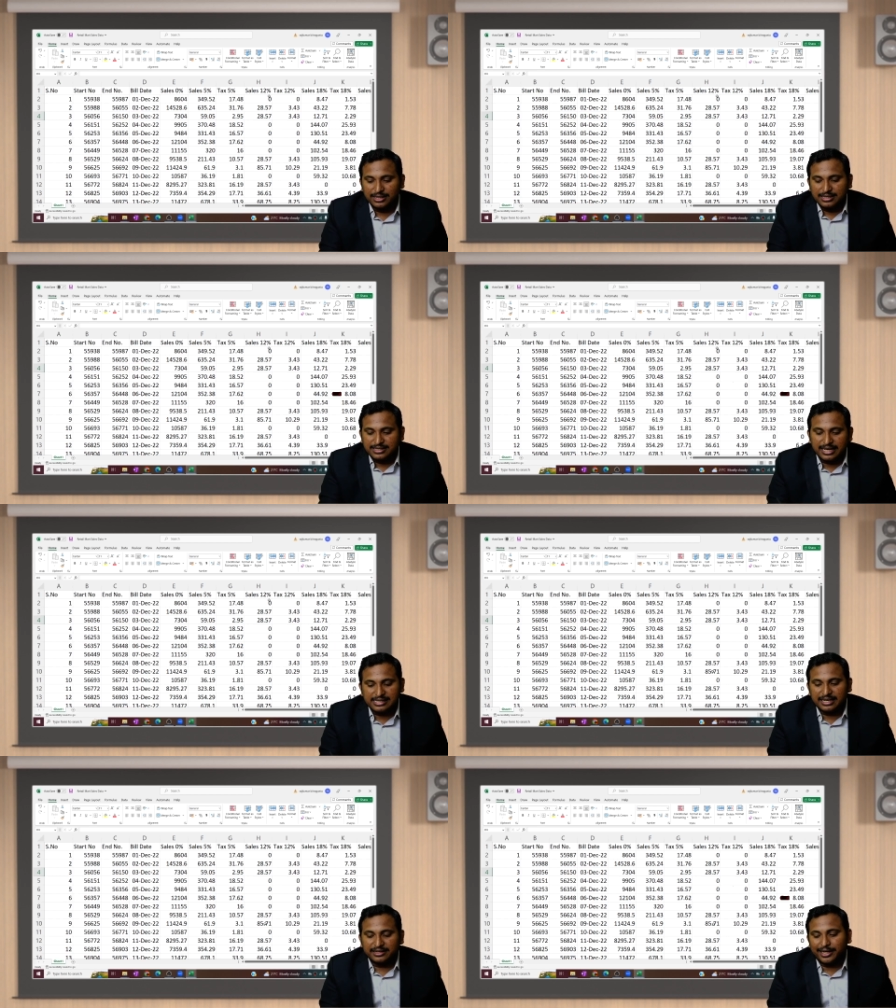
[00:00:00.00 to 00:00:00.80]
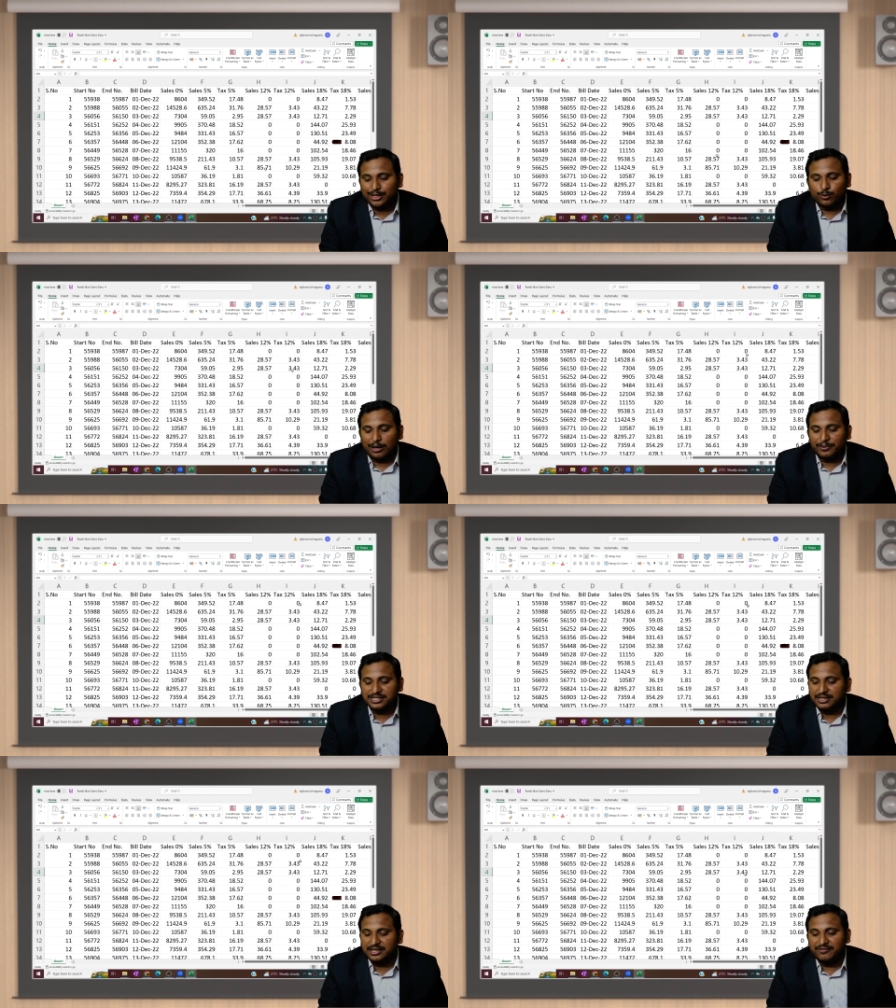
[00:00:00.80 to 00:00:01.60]
Sales at the rate
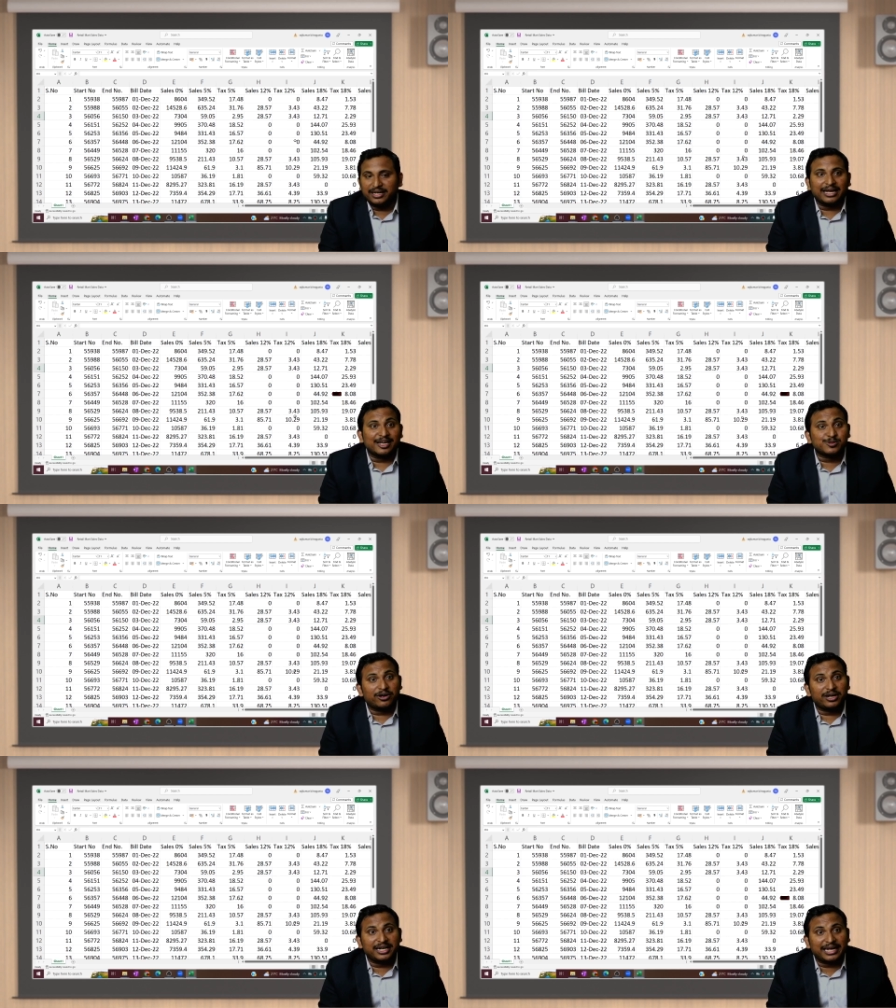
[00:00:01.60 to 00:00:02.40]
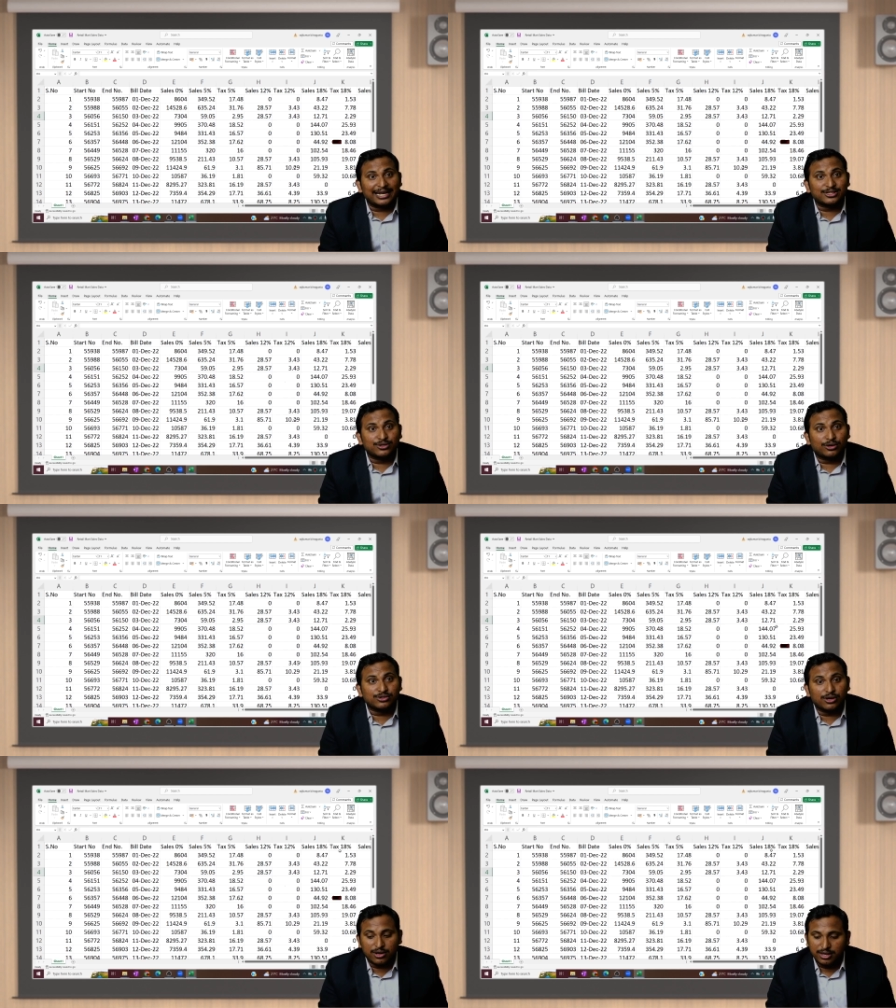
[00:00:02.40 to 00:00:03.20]
12% given, corresponding tax is
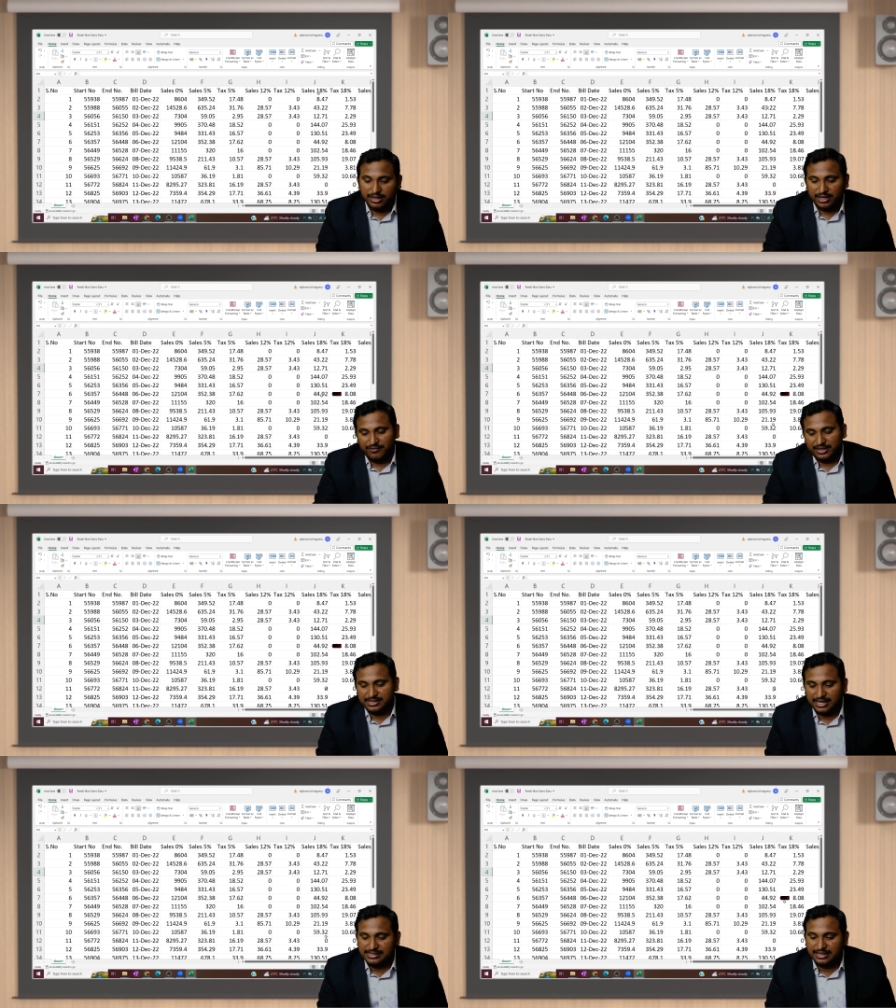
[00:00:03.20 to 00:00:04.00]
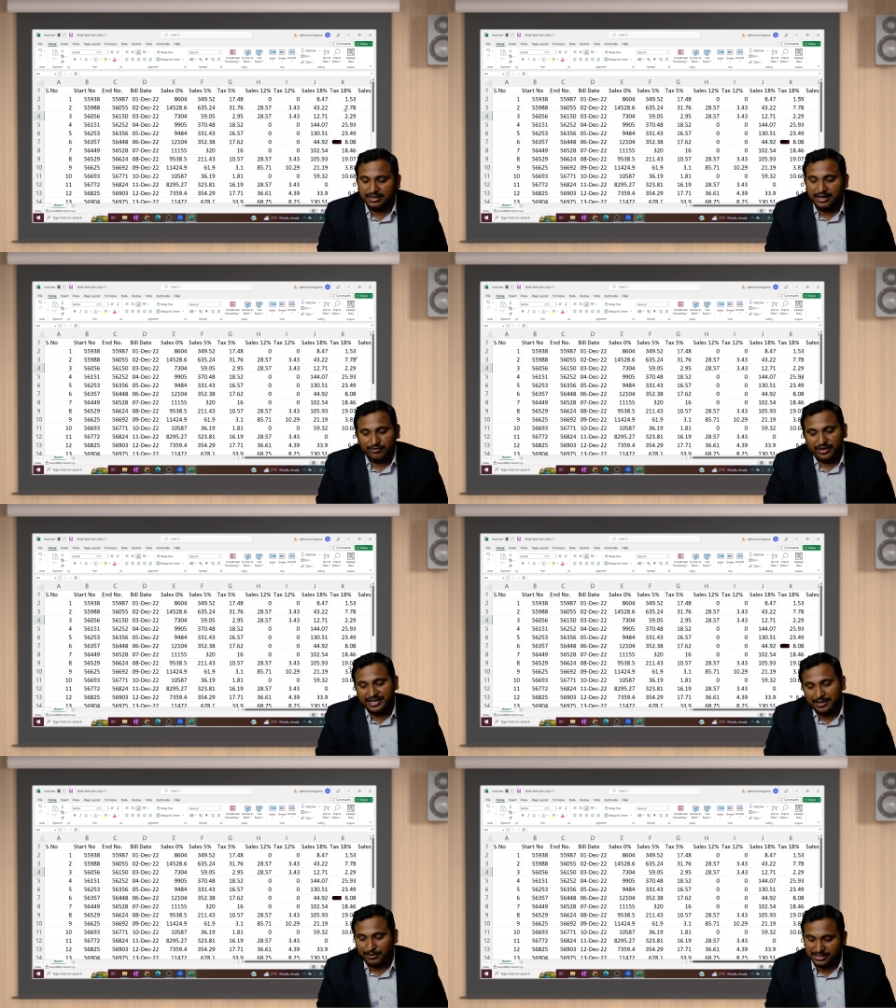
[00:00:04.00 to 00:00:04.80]
also given. Sales at the rate
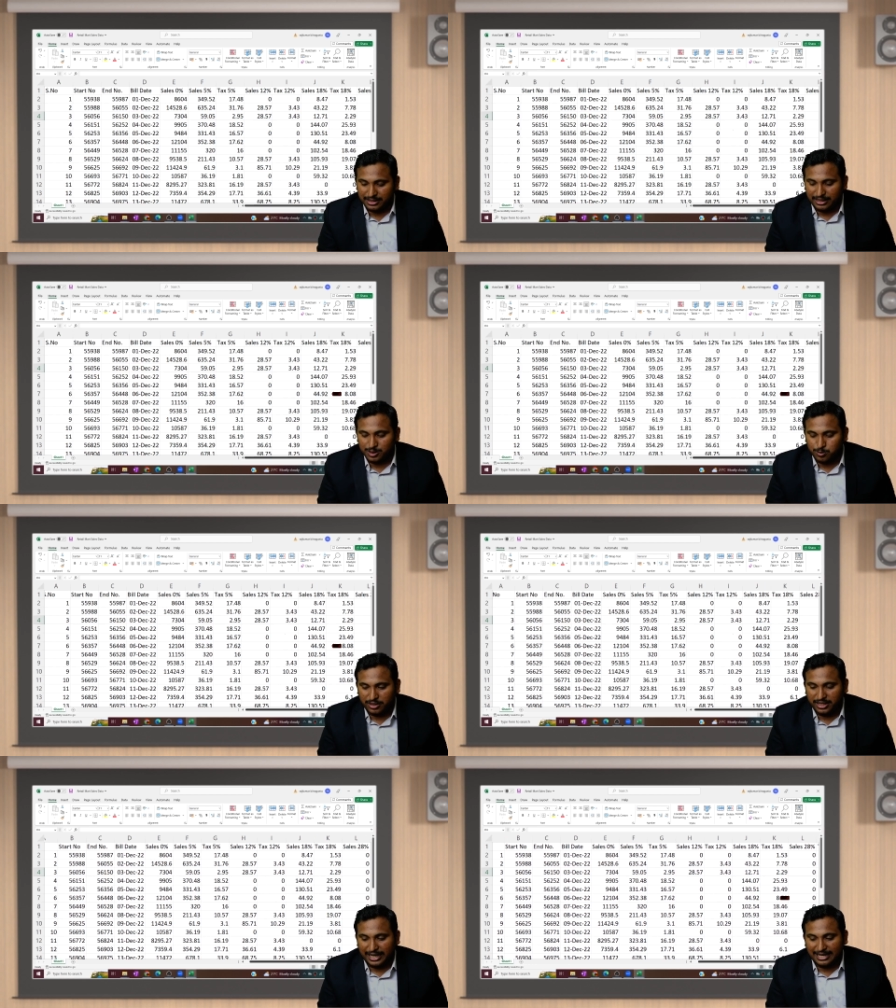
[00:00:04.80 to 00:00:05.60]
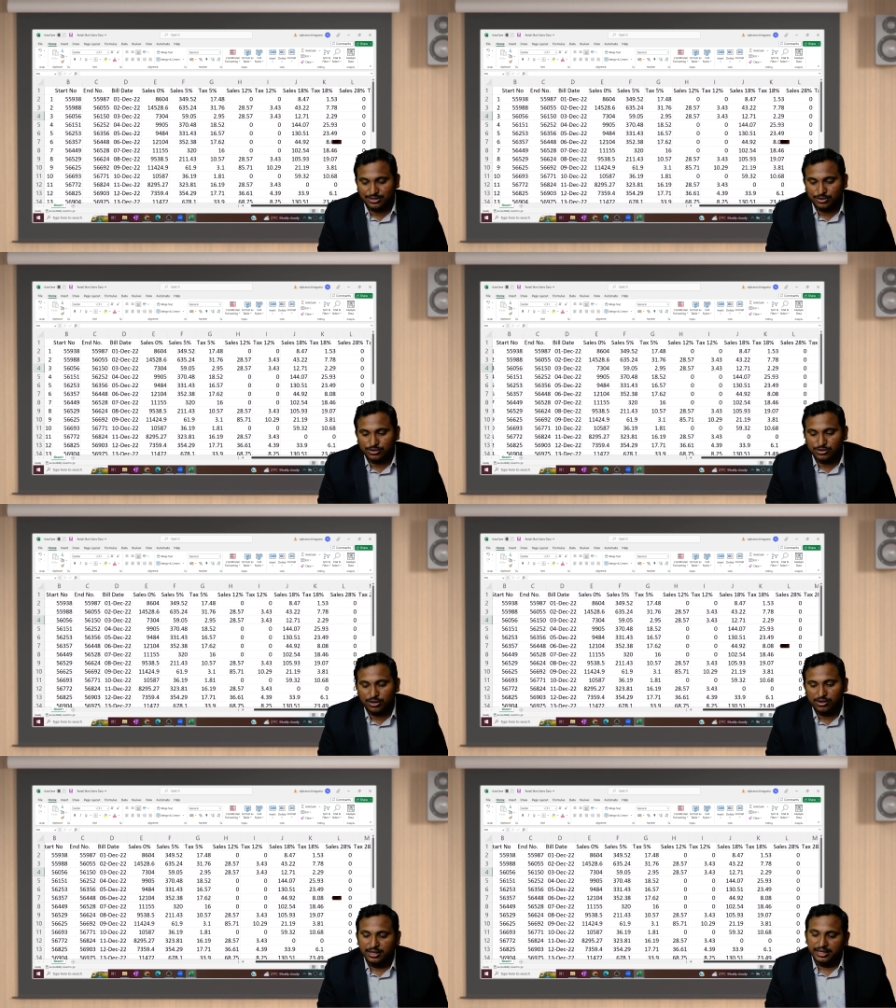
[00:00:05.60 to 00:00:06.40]
18%, corresponding tax is also
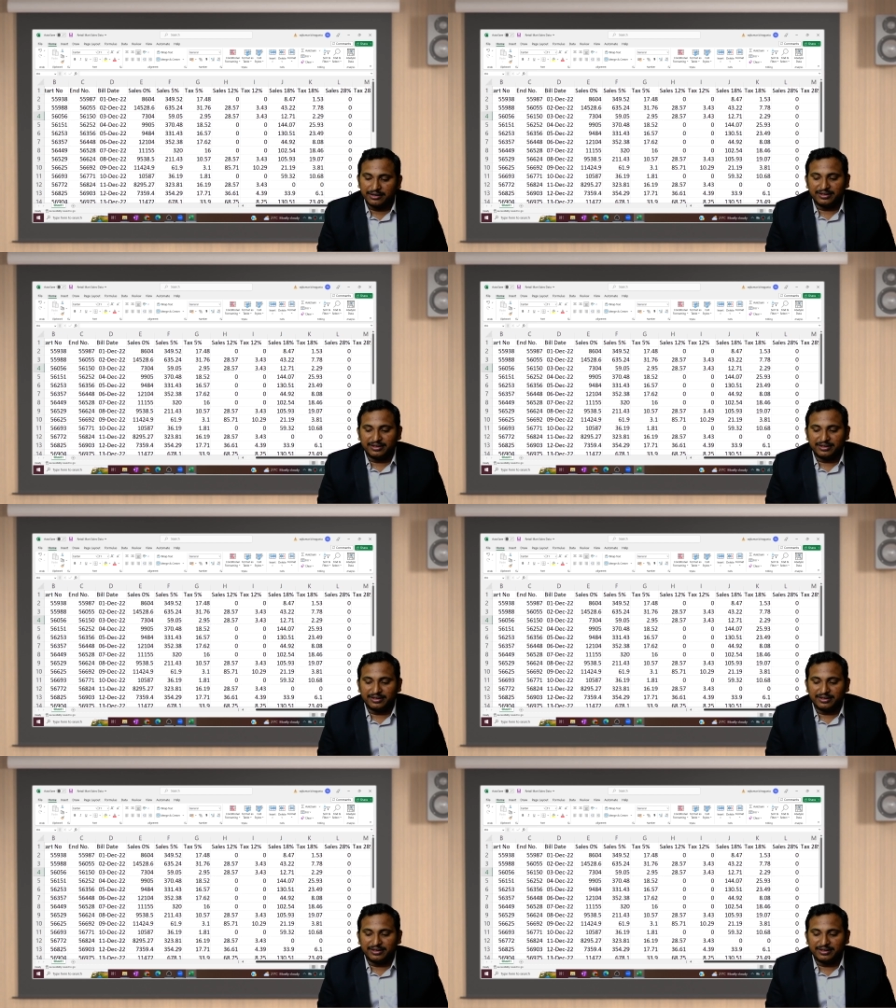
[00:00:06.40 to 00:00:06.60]
given.